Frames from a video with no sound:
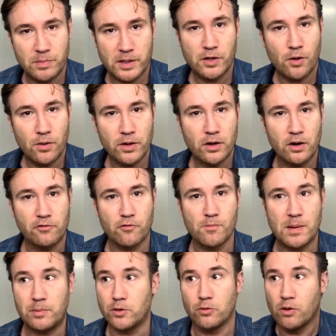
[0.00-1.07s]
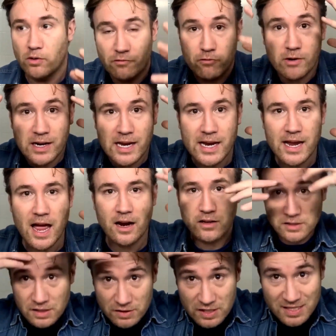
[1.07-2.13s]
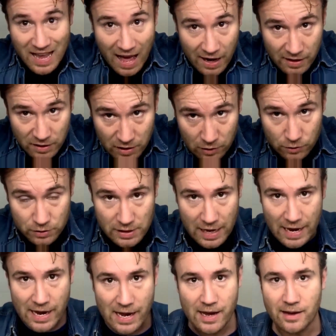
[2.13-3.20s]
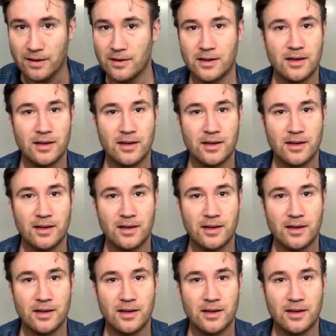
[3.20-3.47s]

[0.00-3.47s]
going on from people who are freaking out because they're starting to lose their hair.